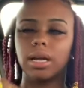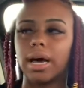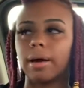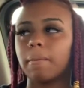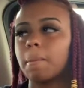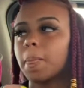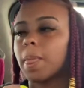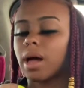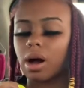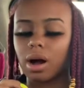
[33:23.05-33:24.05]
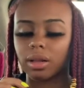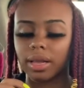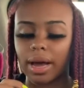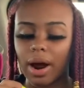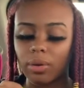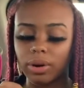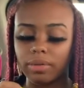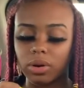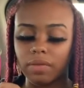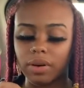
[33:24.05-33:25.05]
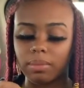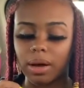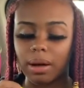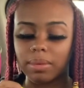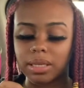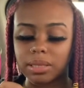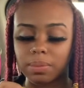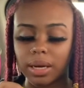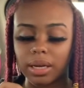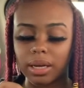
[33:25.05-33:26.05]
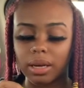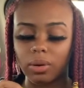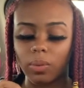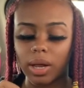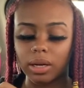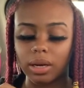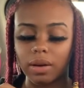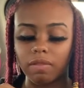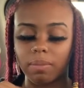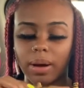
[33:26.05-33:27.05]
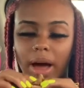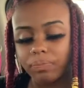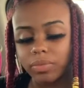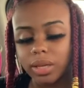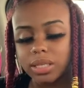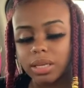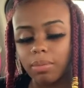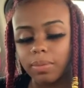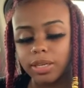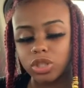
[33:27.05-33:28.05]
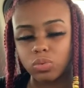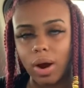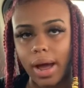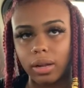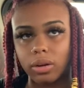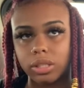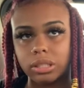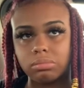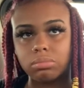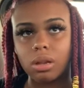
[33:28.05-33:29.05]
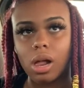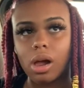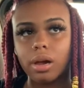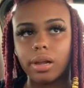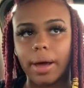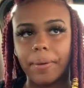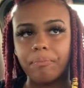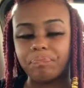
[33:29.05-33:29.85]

Like, all that. I don't even know if I'm, I'm explaining it well enough, but this summer been dry, Loki. Like,